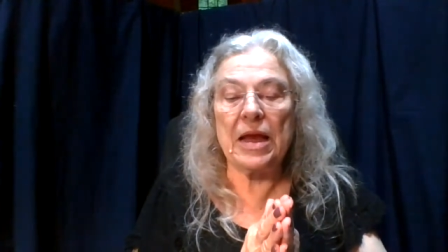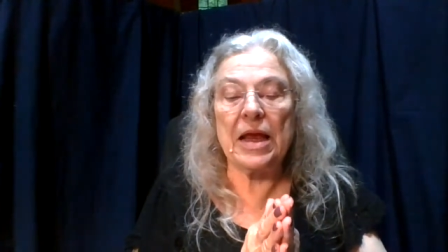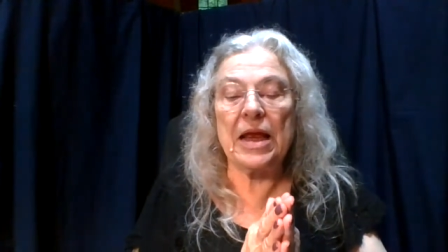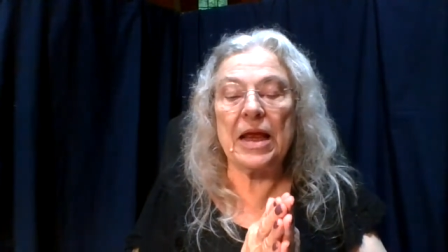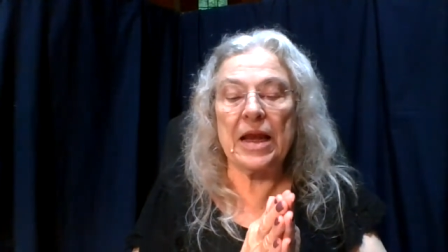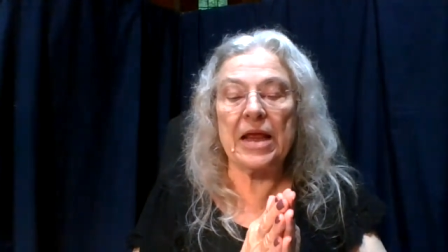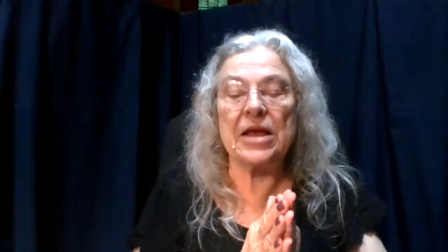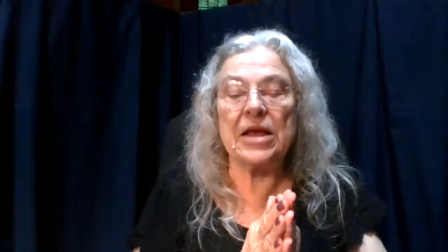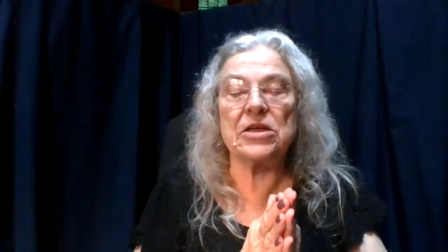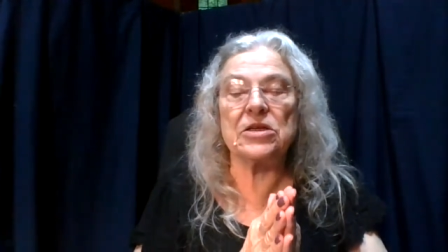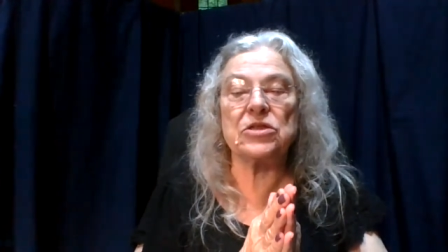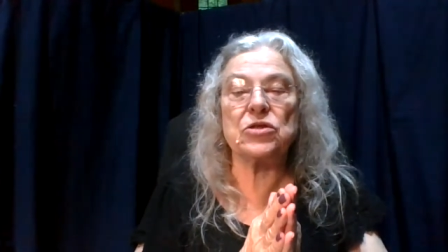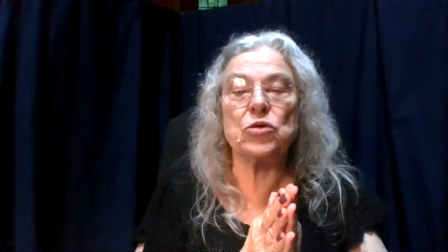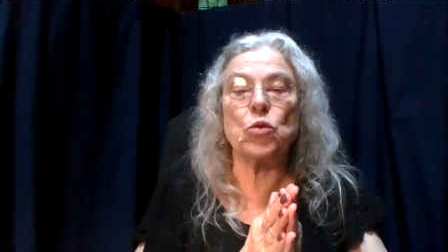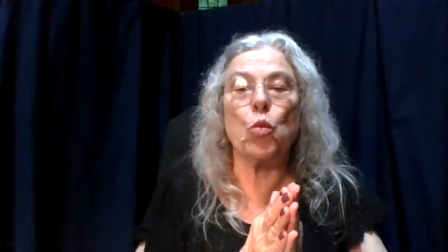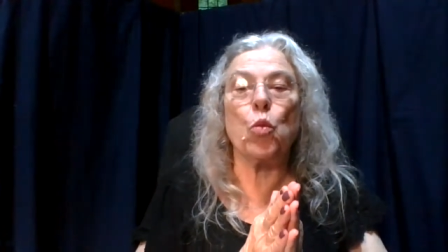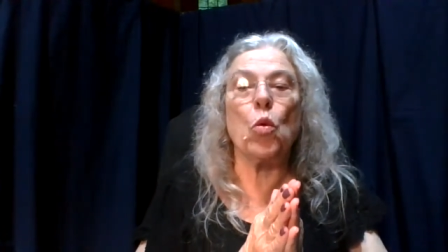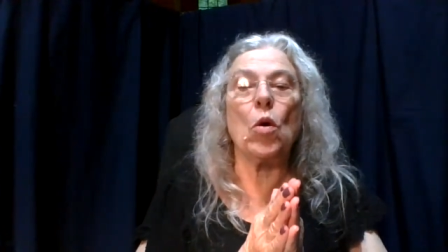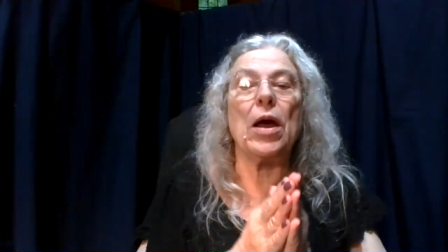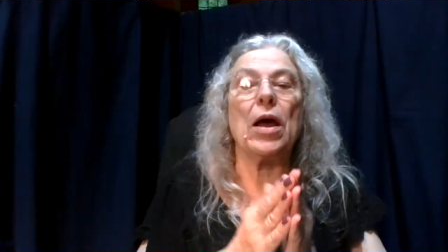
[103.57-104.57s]
it
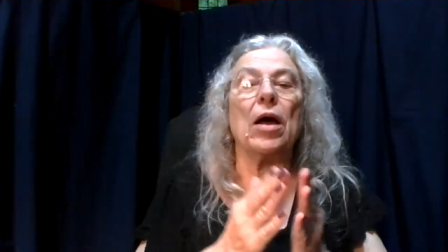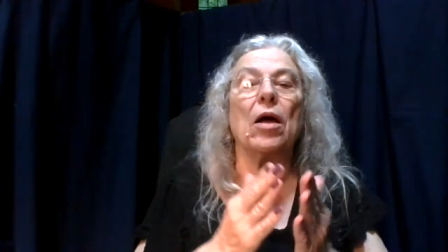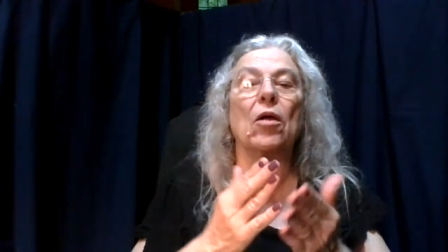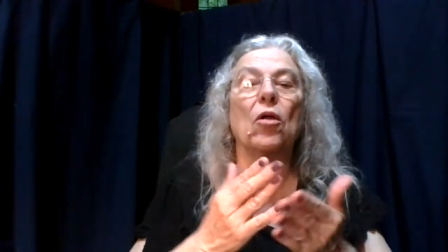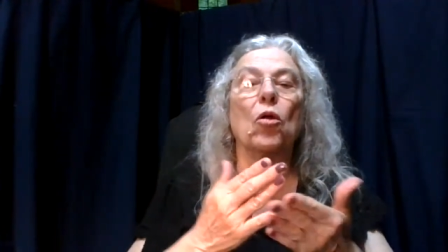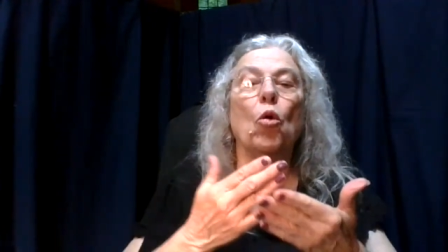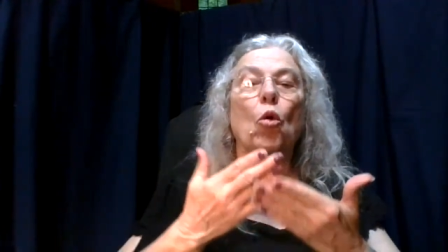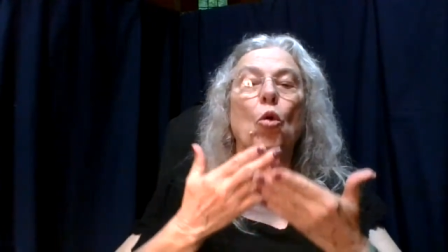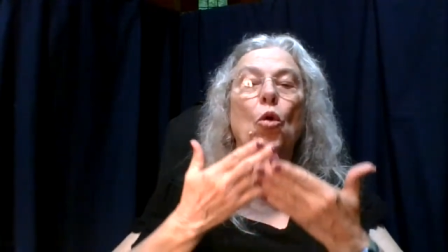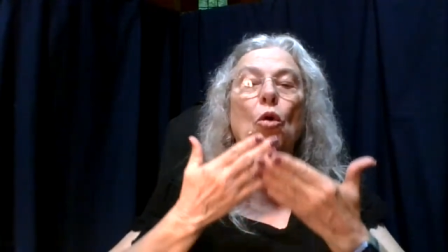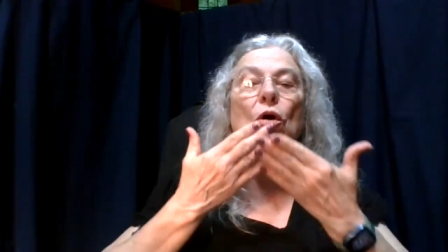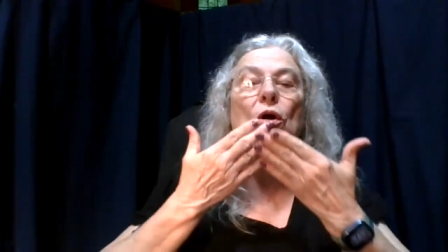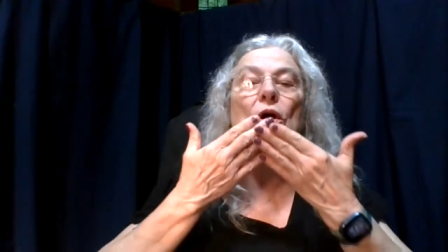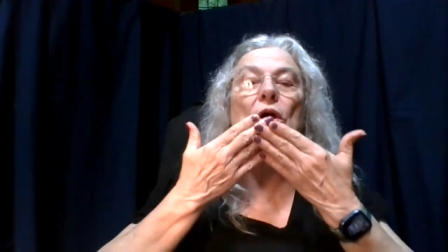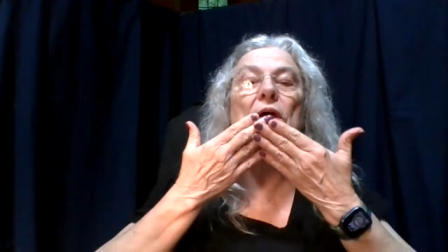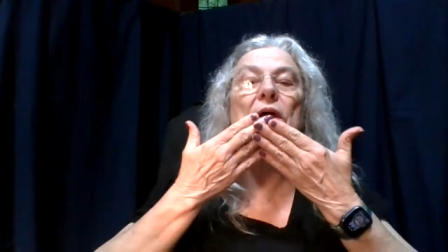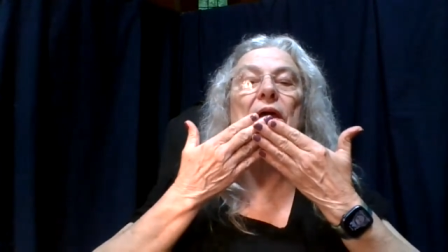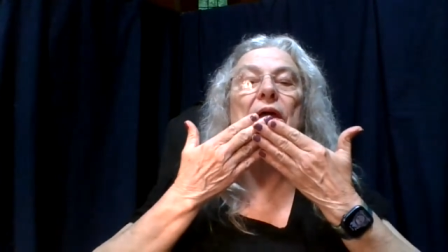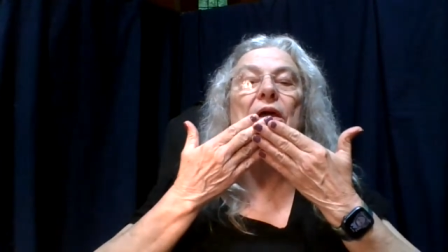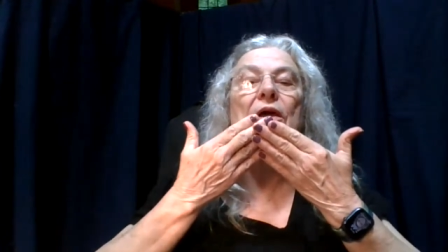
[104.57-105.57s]
is well or
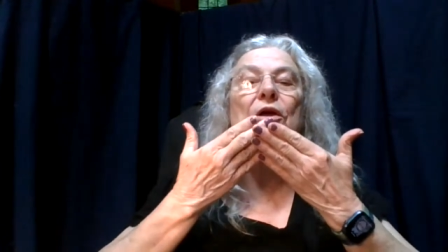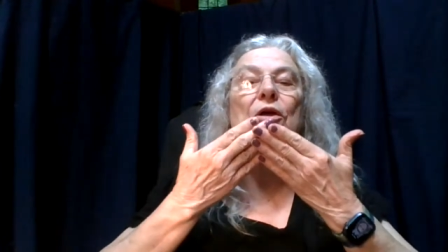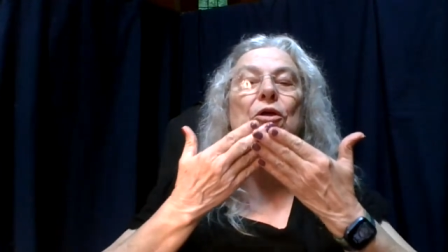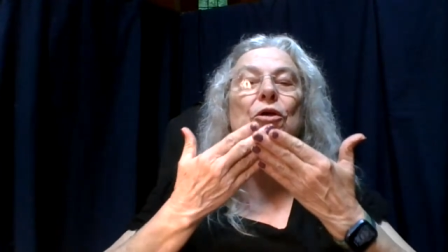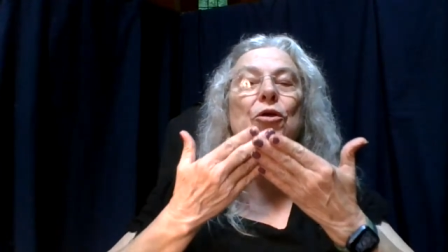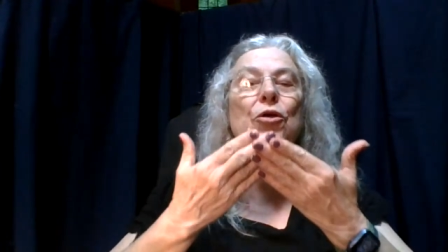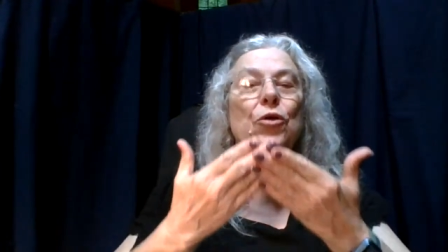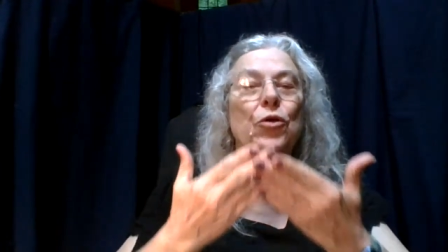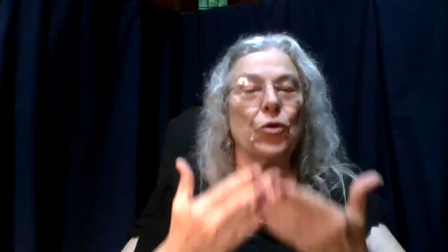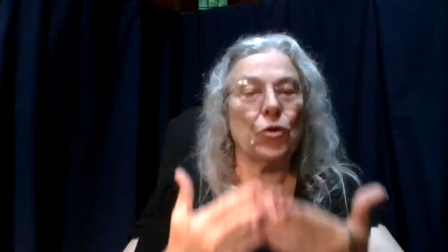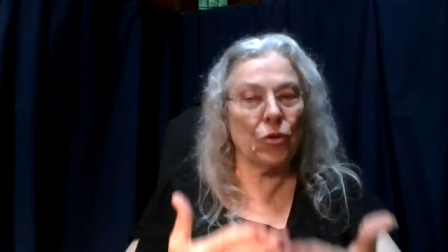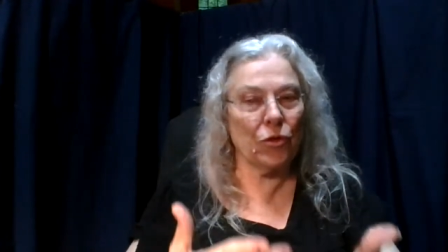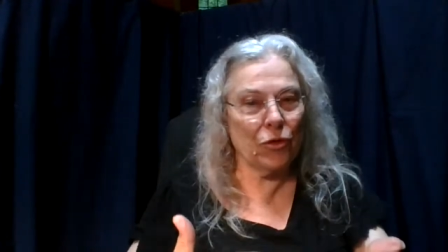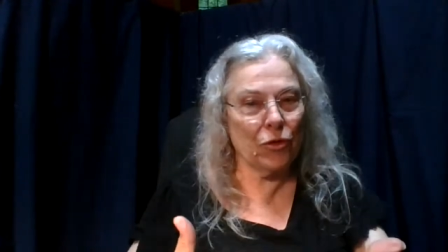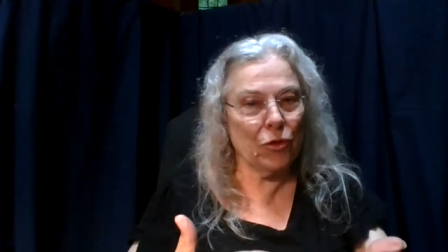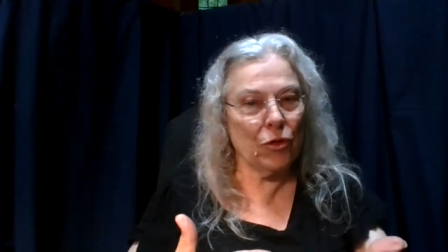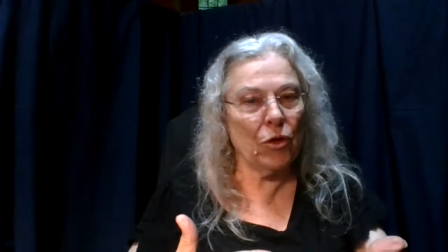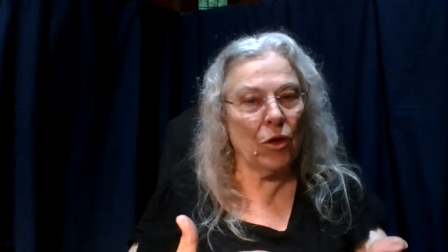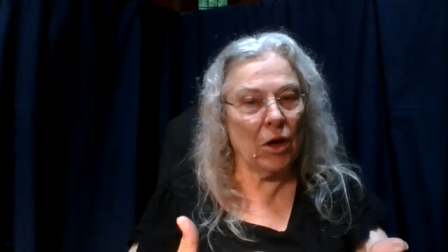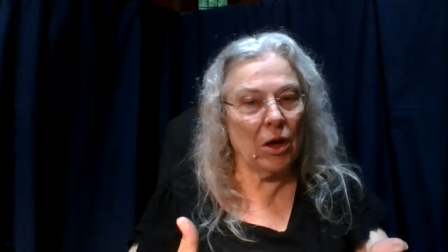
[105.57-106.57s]

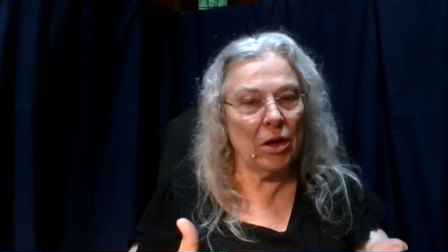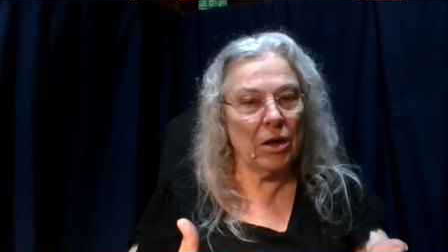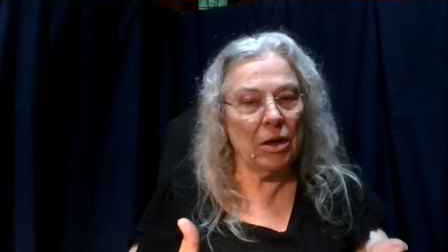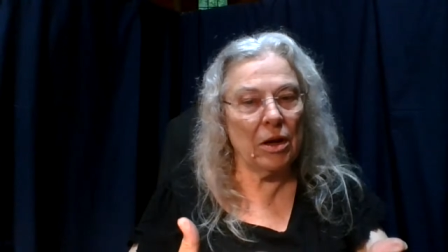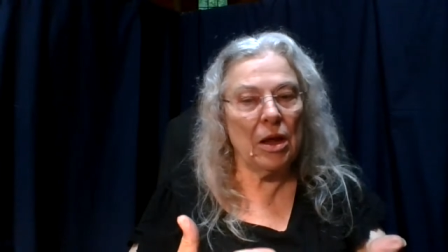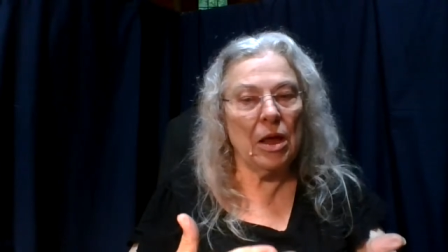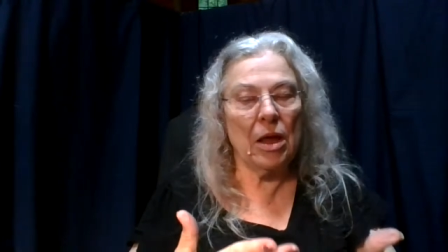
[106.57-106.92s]
good.